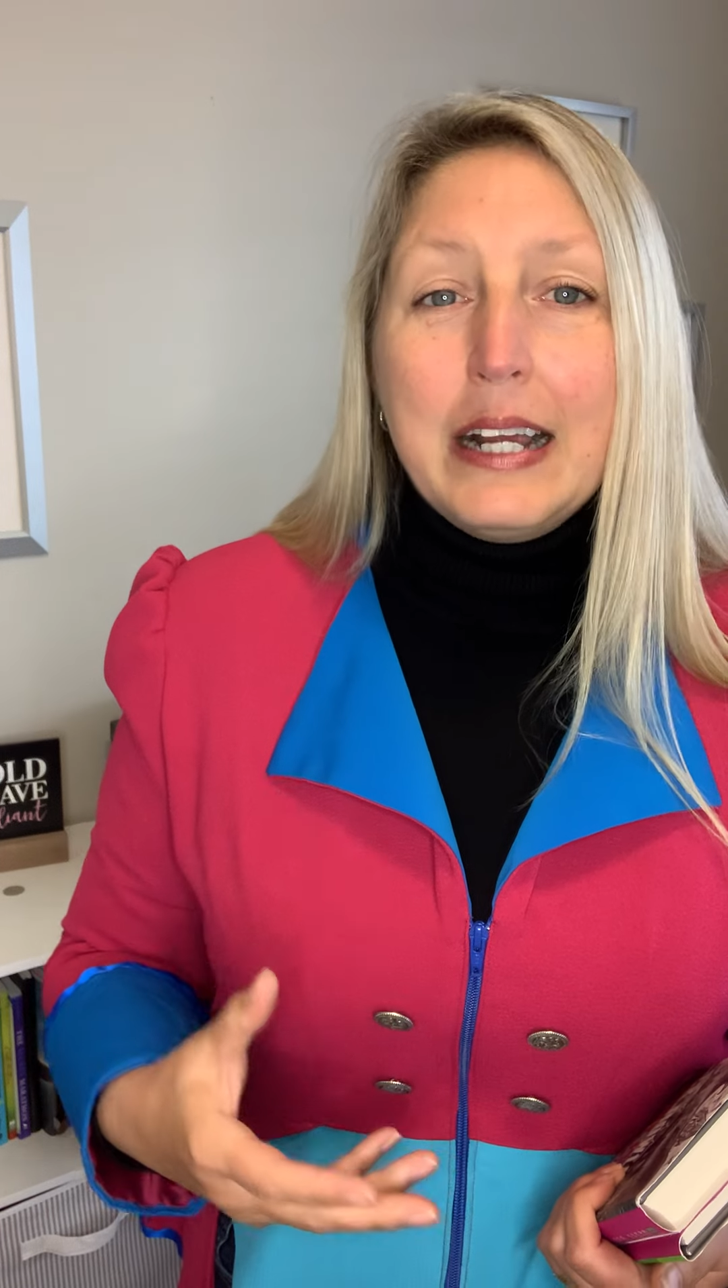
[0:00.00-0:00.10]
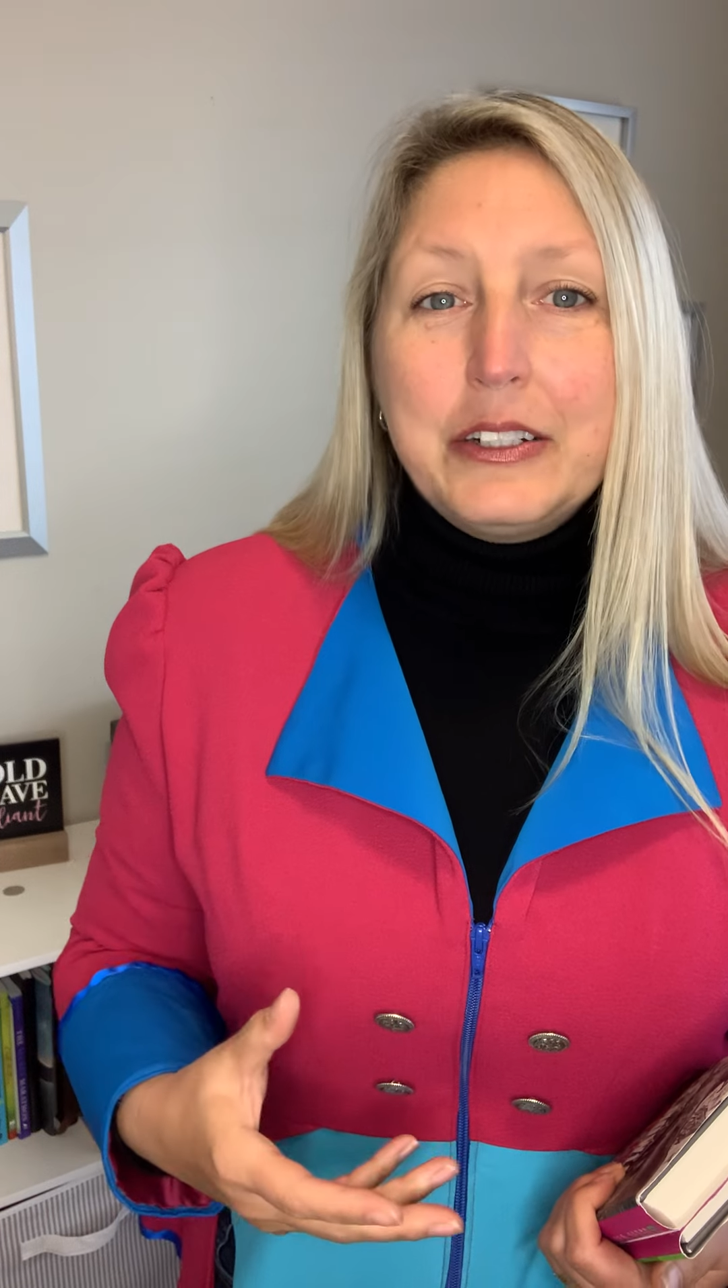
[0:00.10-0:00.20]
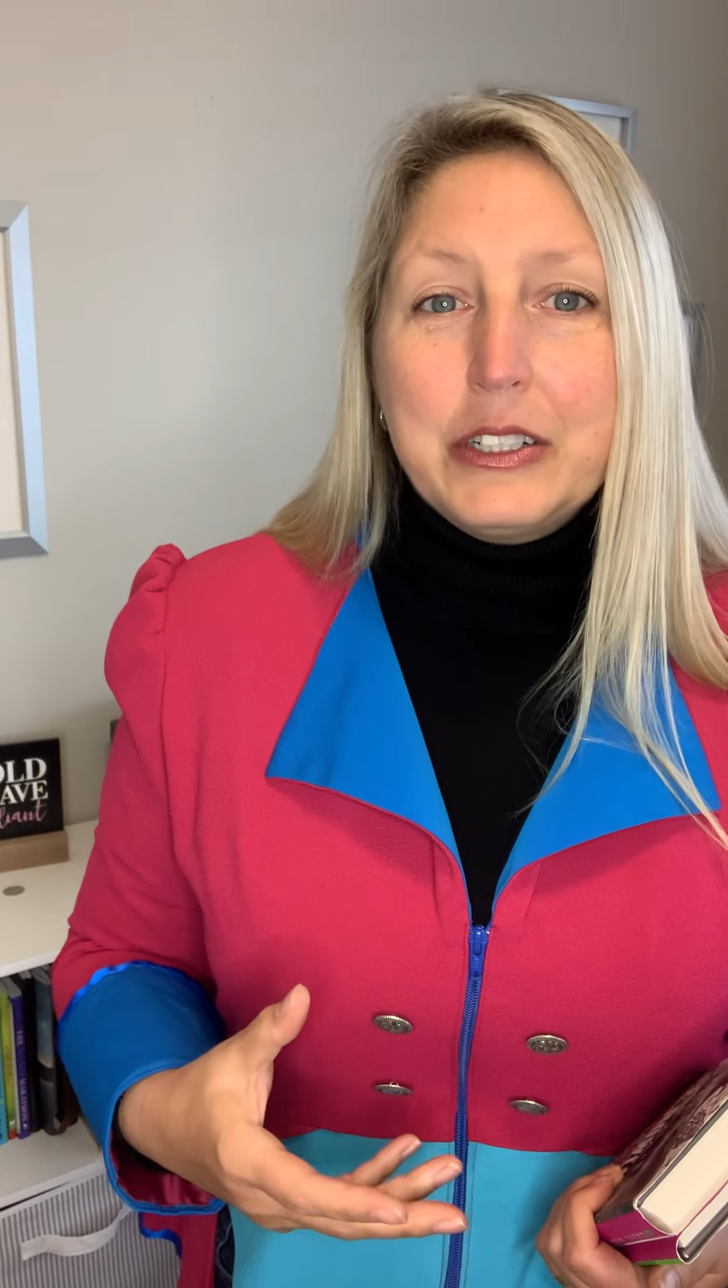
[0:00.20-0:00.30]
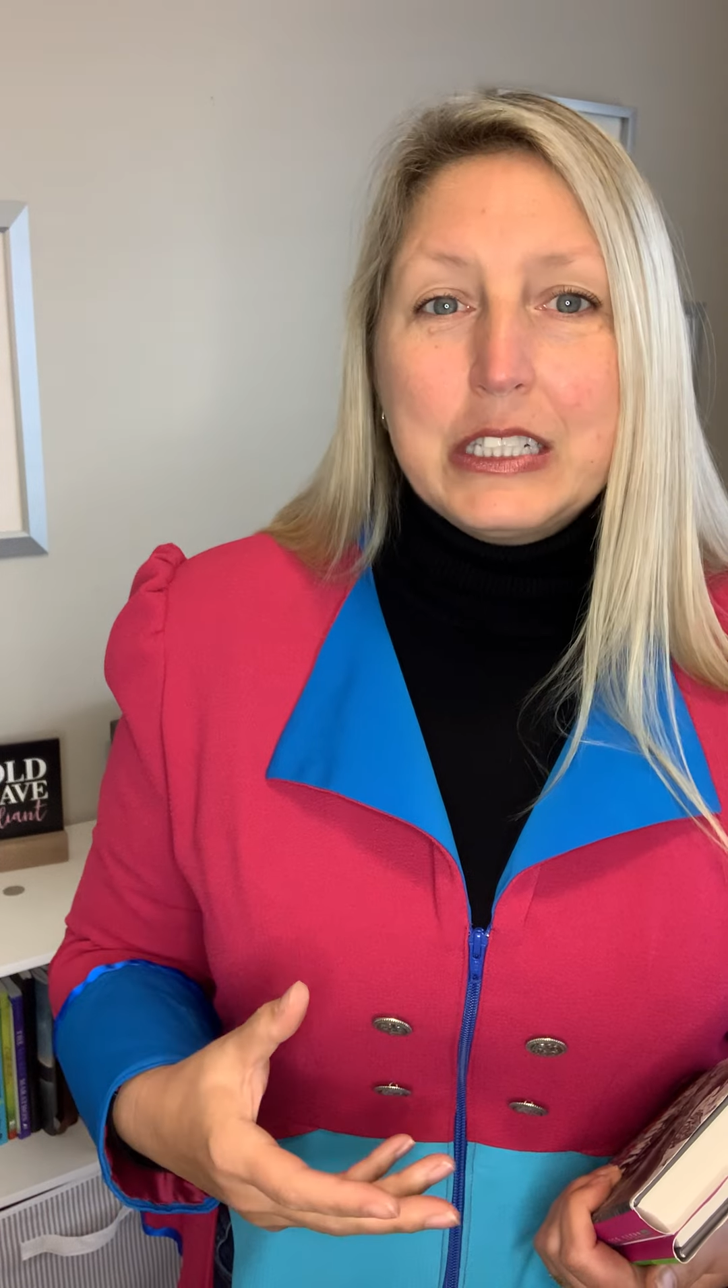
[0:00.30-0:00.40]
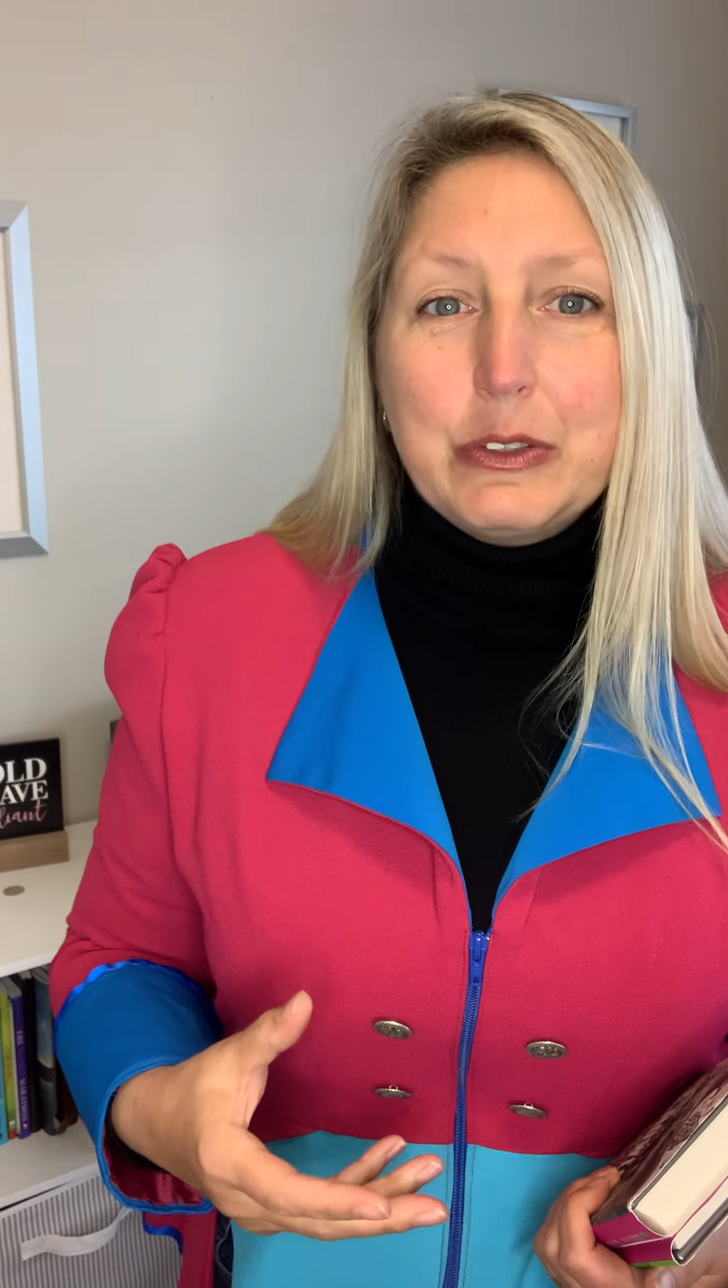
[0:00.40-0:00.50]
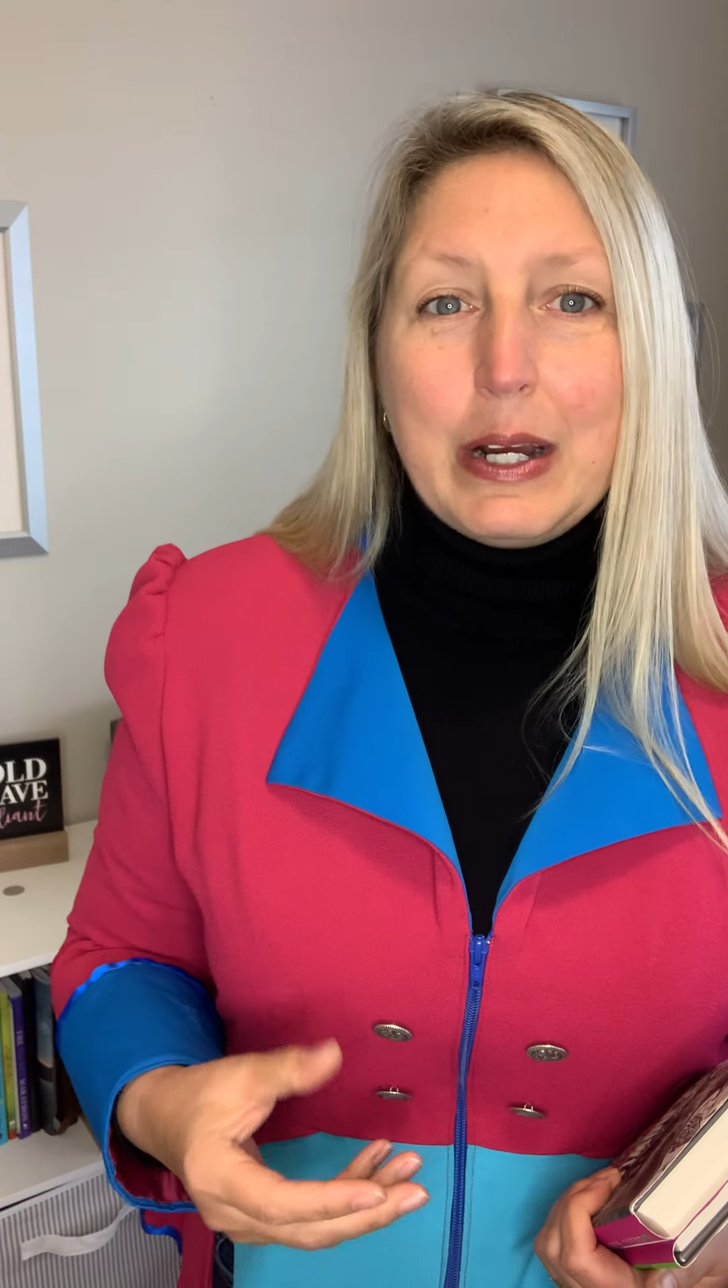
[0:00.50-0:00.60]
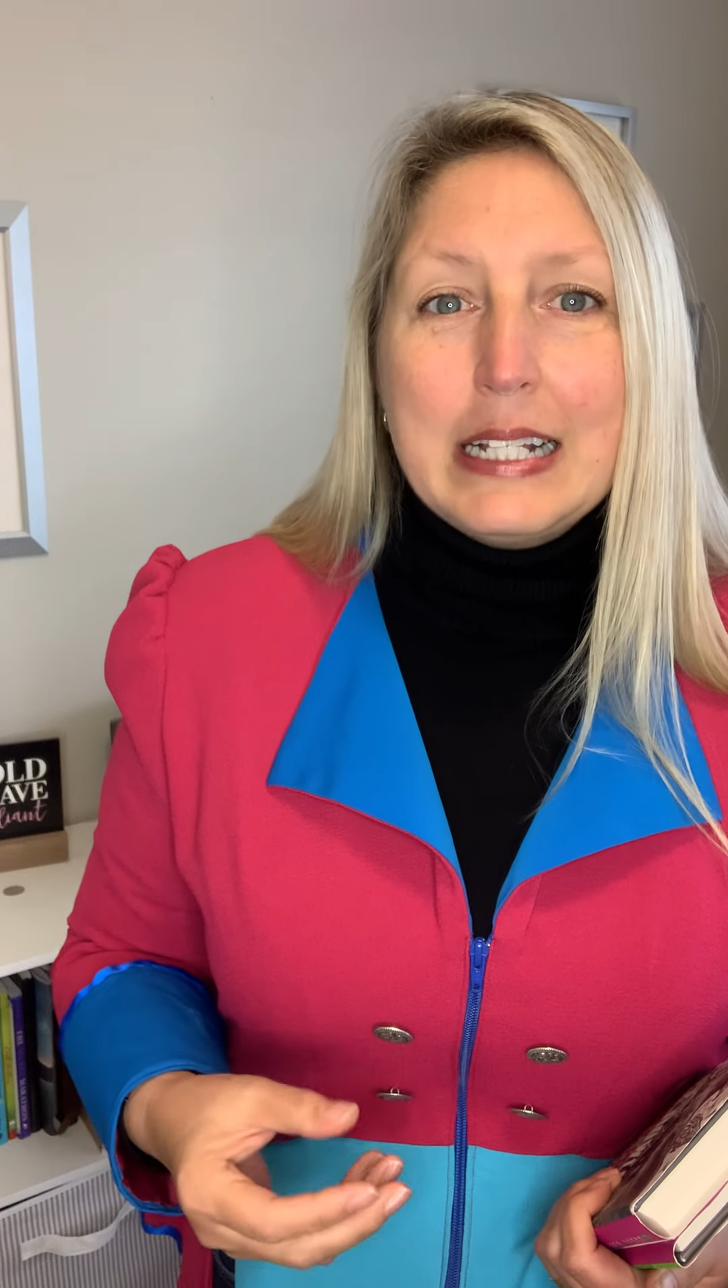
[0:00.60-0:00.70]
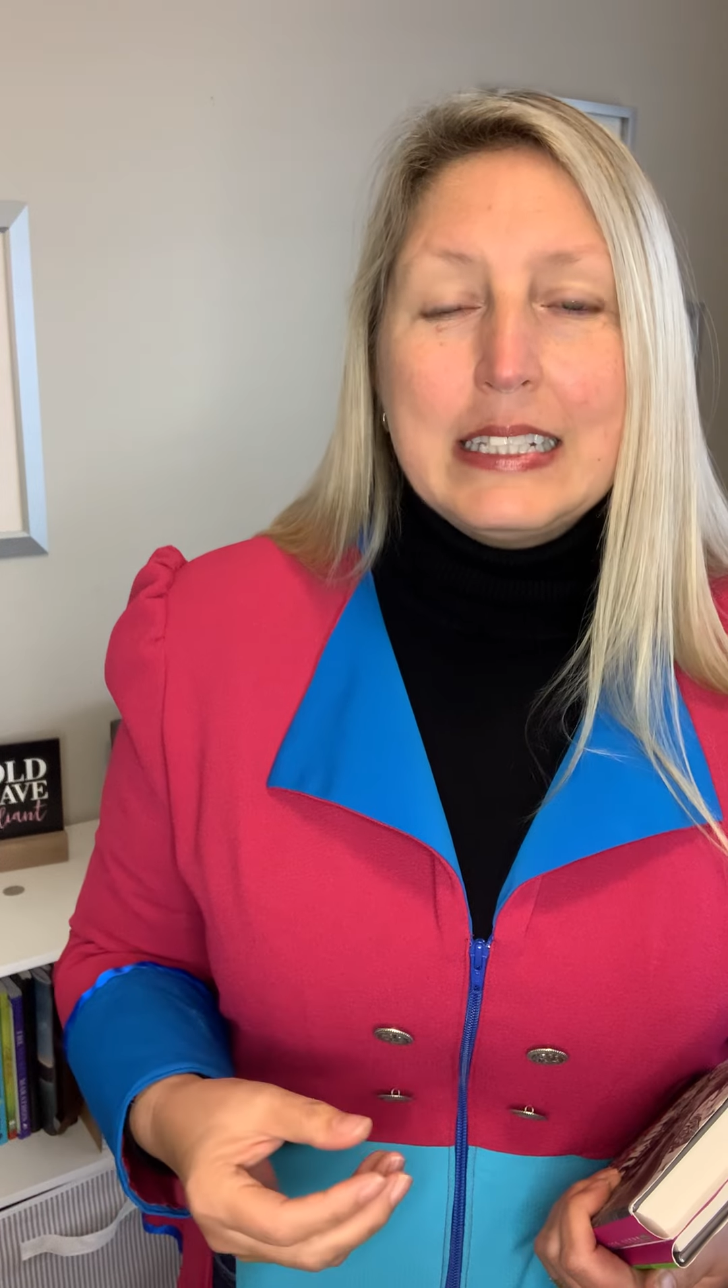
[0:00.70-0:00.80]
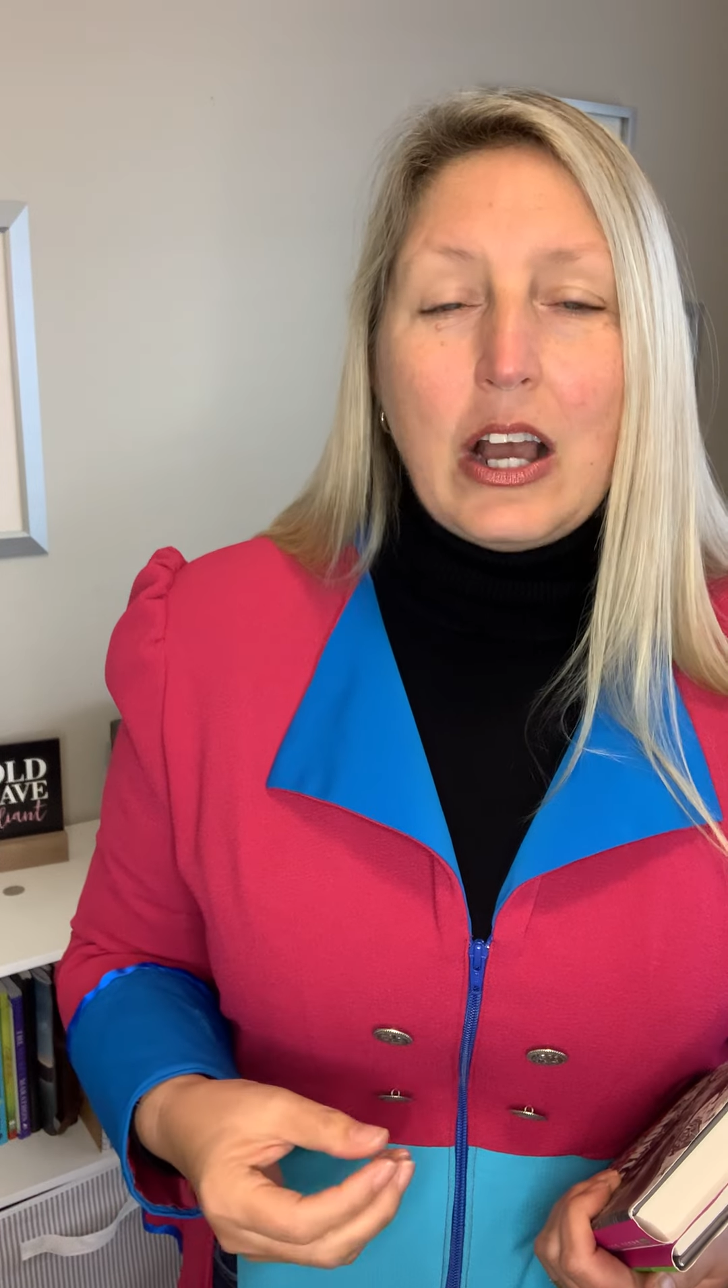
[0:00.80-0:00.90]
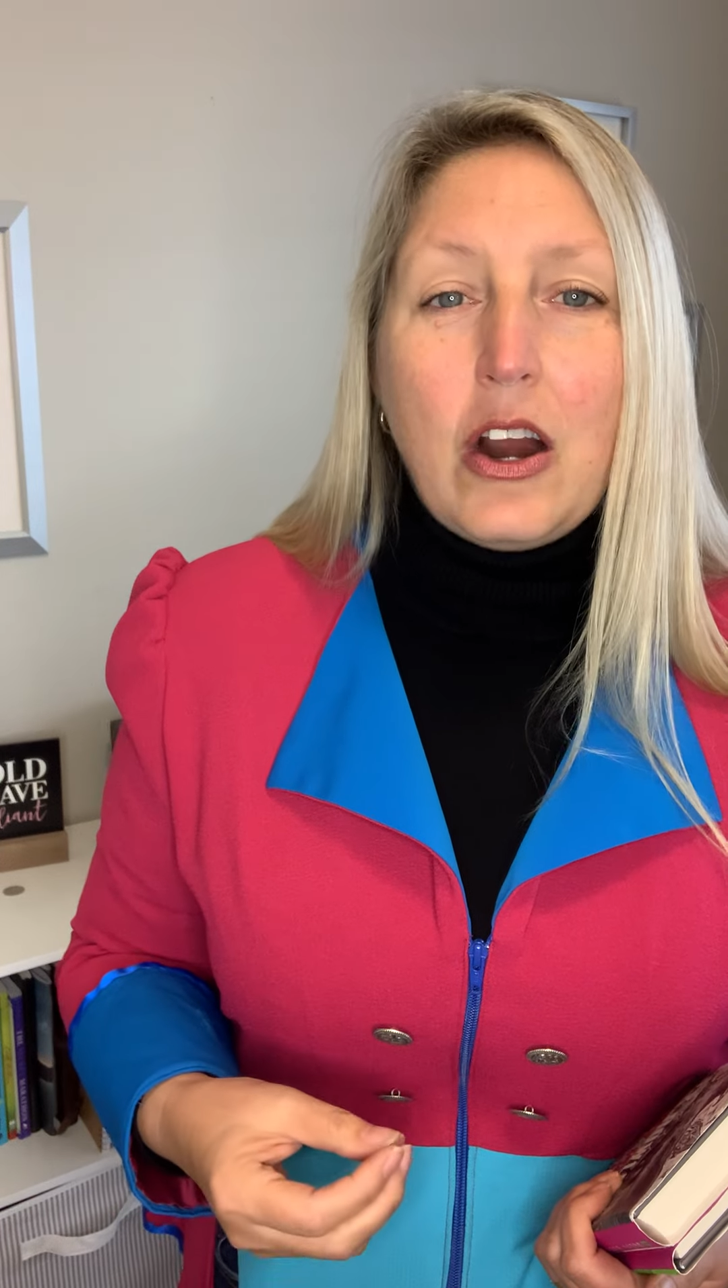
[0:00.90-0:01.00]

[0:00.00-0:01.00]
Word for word: under stress,